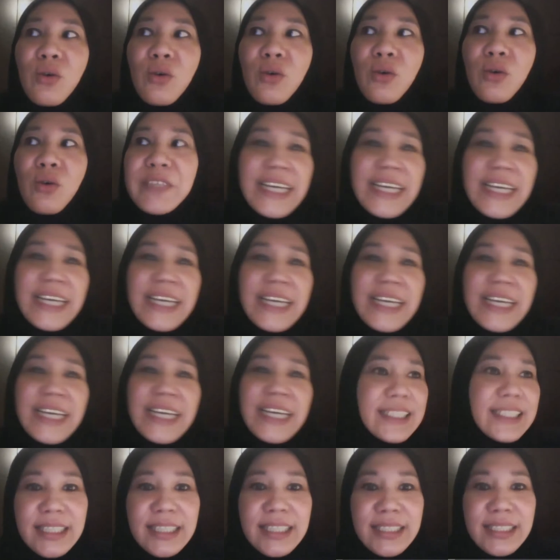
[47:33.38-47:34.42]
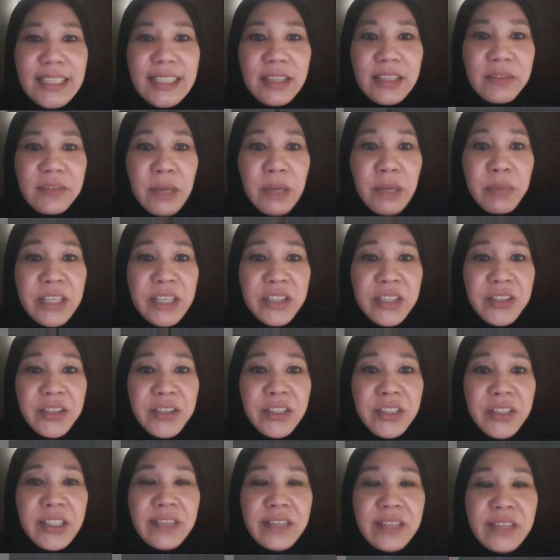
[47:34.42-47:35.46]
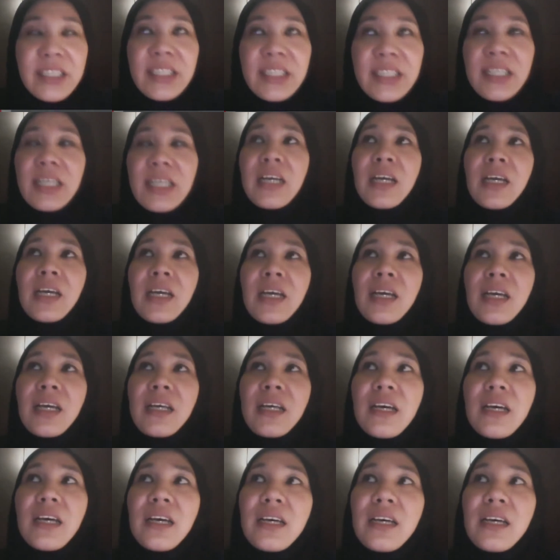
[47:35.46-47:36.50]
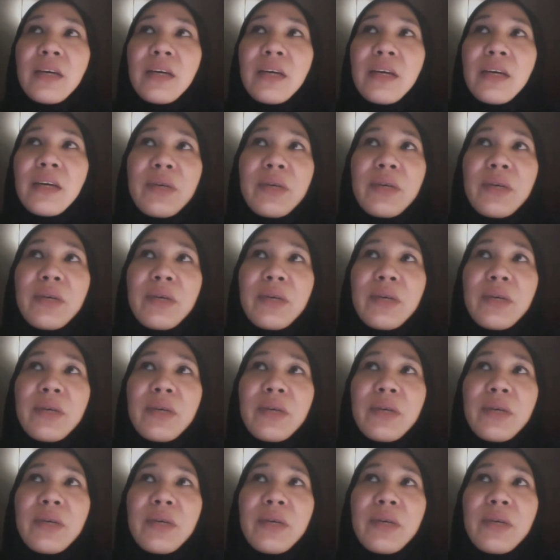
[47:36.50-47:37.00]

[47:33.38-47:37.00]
fatalities in MH370. There was